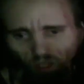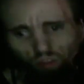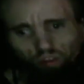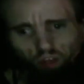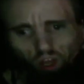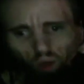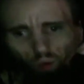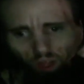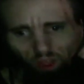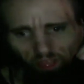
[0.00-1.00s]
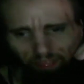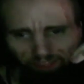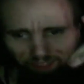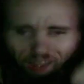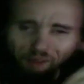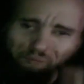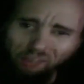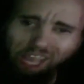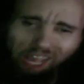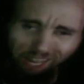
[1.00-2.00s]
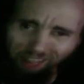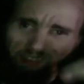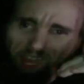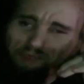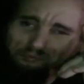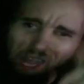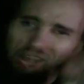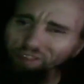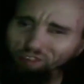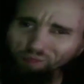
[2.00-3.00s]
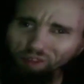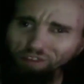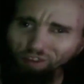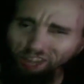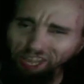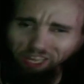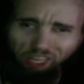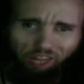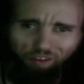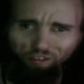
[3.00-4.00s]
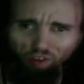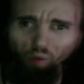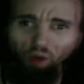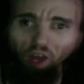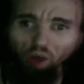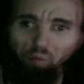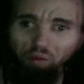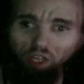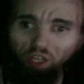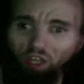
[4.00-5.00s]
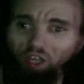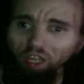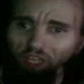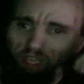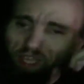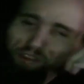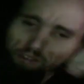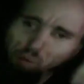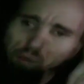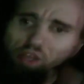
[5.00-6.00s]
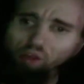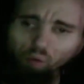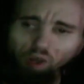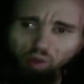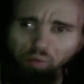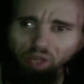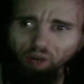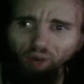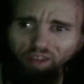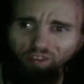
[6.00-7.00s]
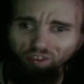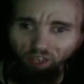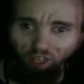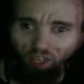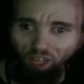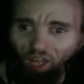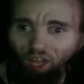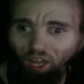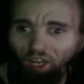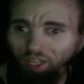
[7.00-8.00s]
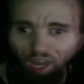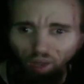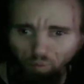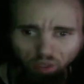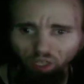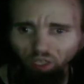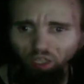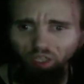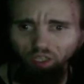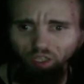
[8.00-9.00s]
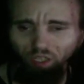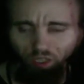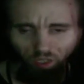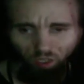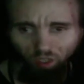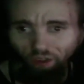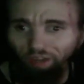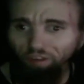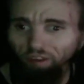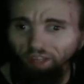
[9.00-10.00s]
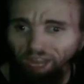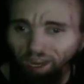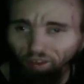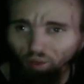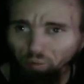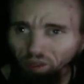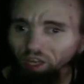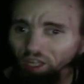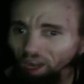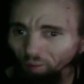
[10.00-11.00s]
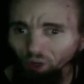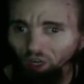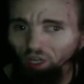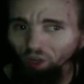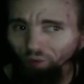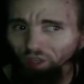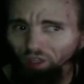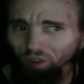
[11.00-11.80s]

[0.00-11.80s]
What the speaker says: So that man, that masked vigilante that showed up, he should be the one to be arrested, not me. And to the Akron PD, I want to know this.